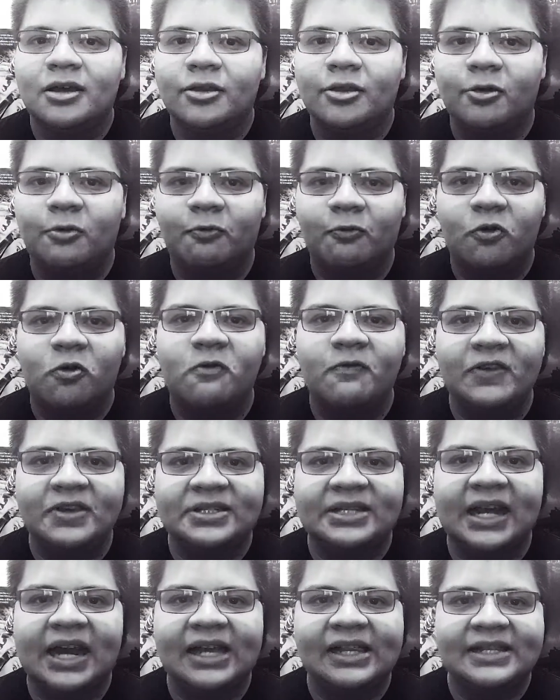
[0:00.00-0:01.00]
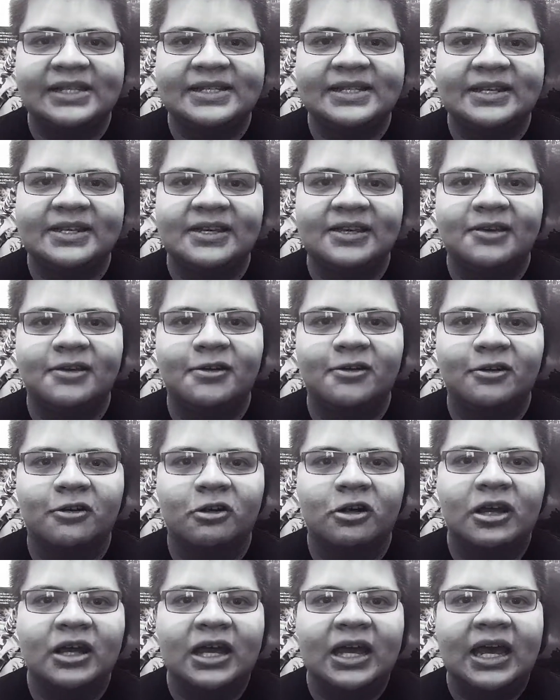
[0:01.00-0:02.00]
the roof is highly
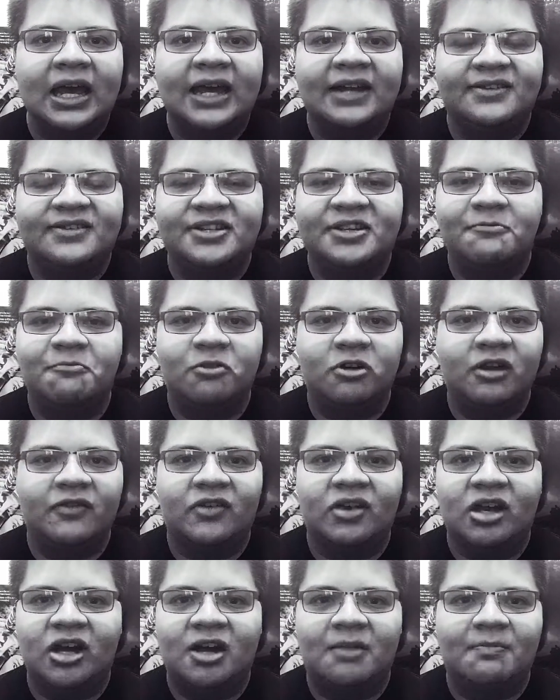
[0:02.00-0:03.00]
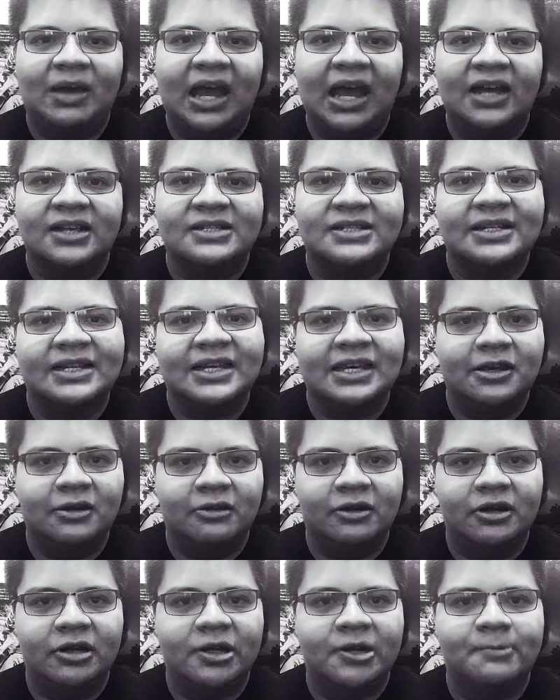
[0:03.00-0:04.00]
secure and she wouldn't have gotten past
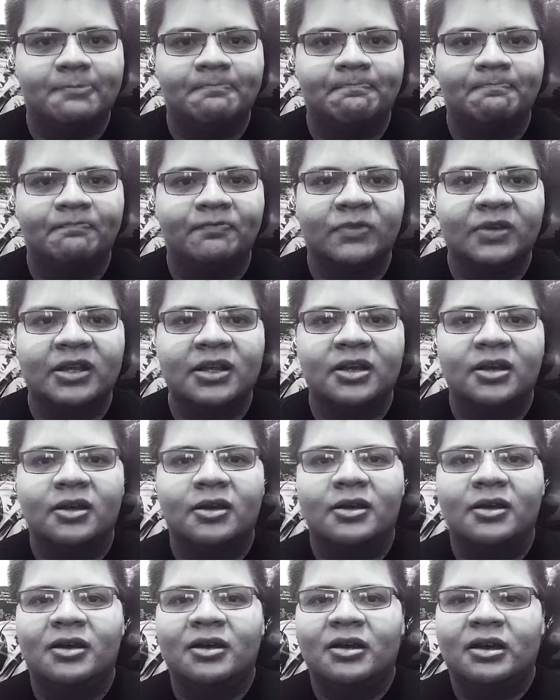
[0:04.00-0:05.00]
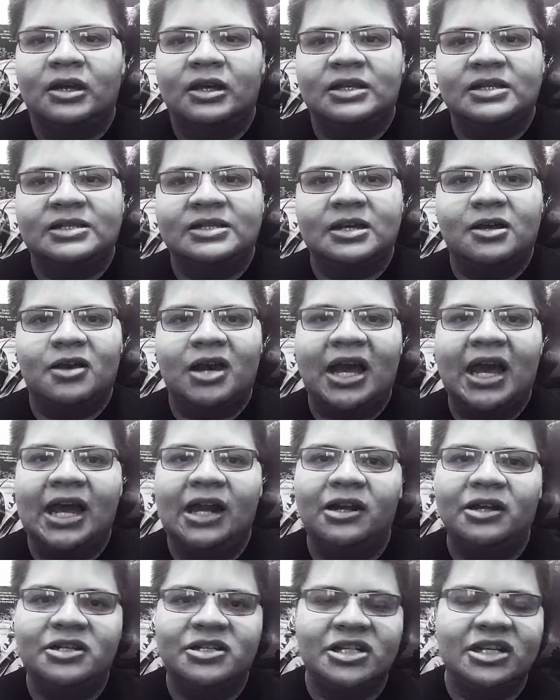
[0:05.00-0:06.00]
security. So
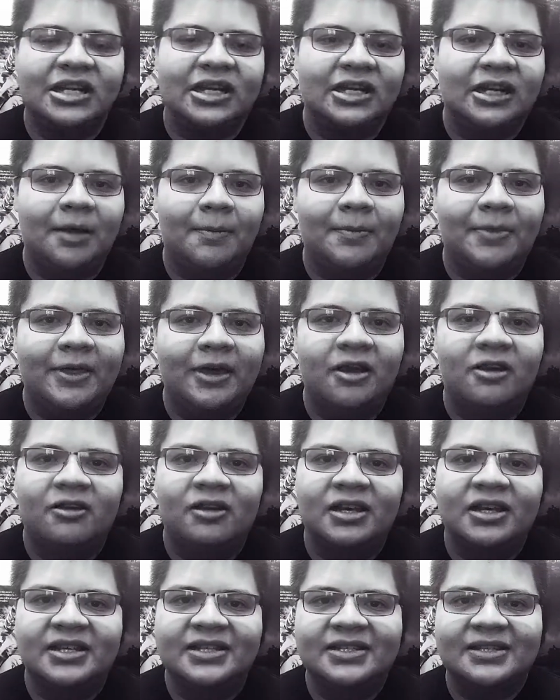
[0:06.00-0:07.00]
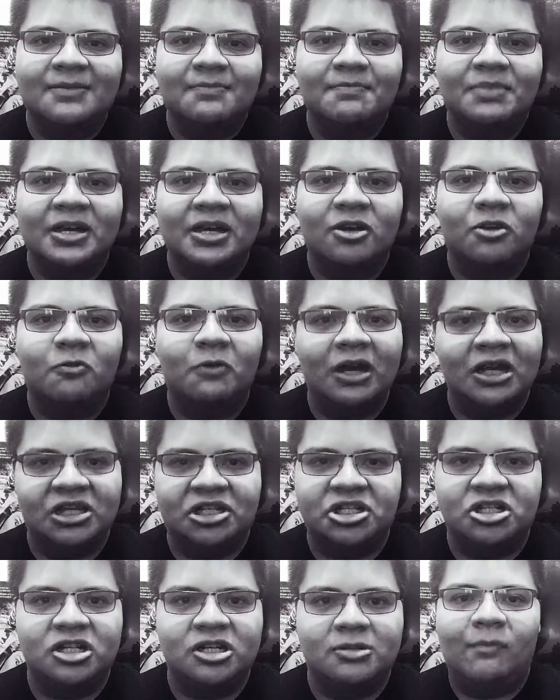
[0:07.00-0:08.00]
how did she get up there is the big
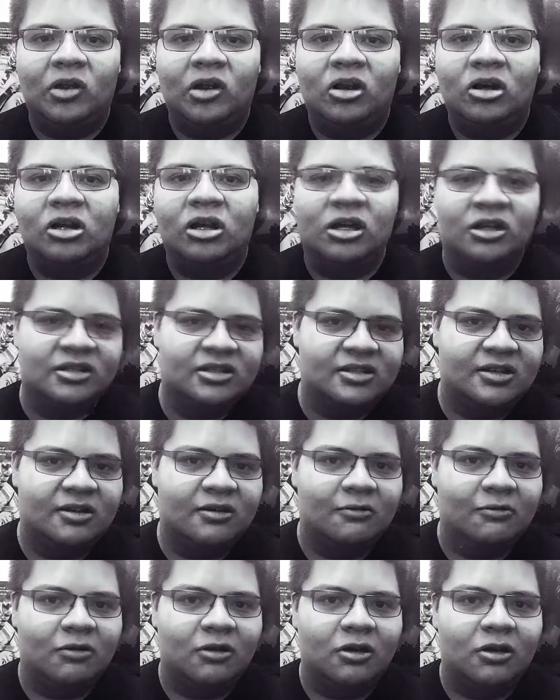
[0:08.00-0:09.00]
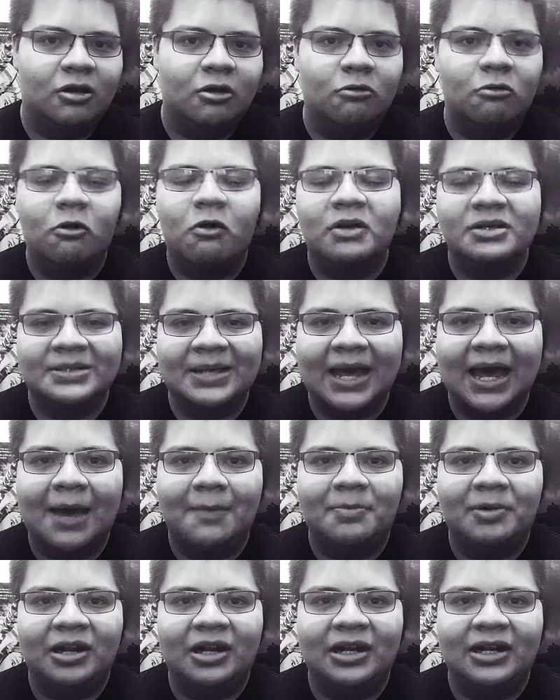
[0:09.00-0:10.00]
question. And also, what was
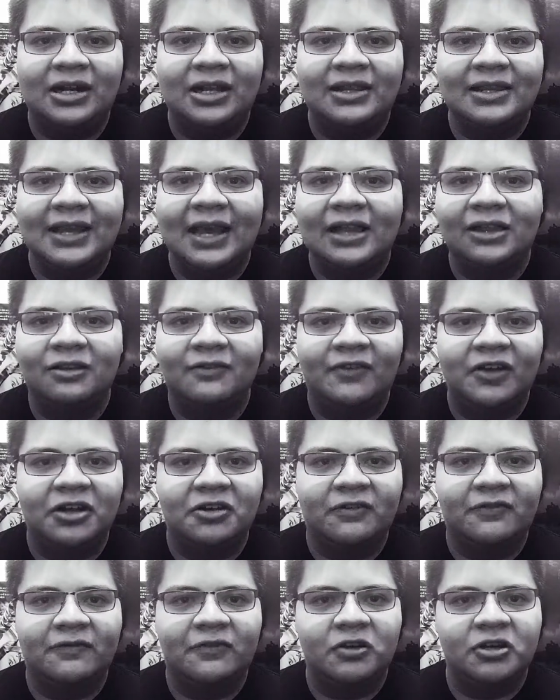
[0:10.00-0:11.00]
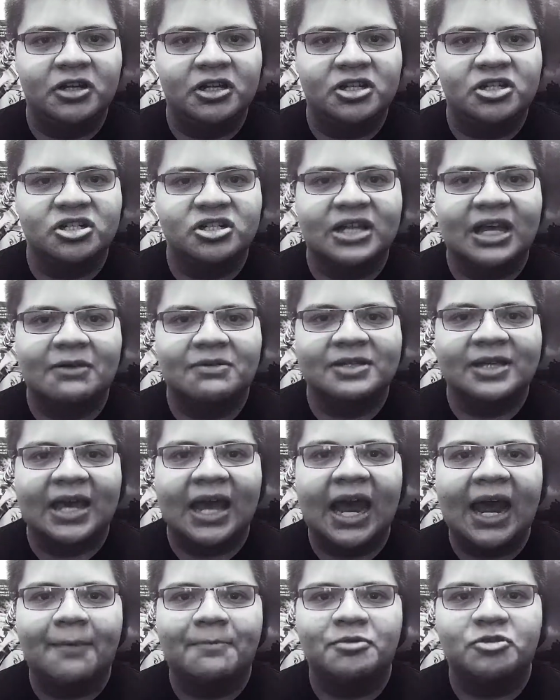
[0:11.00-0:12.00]
happening in the elevator footage that was
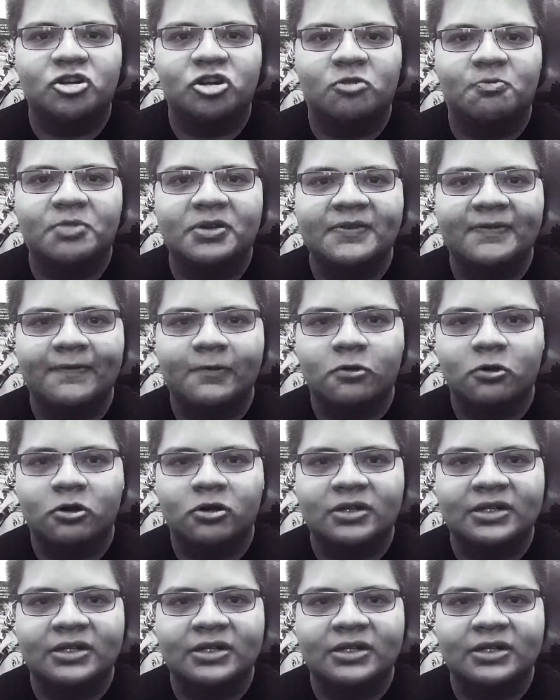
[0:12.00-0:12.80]
captured before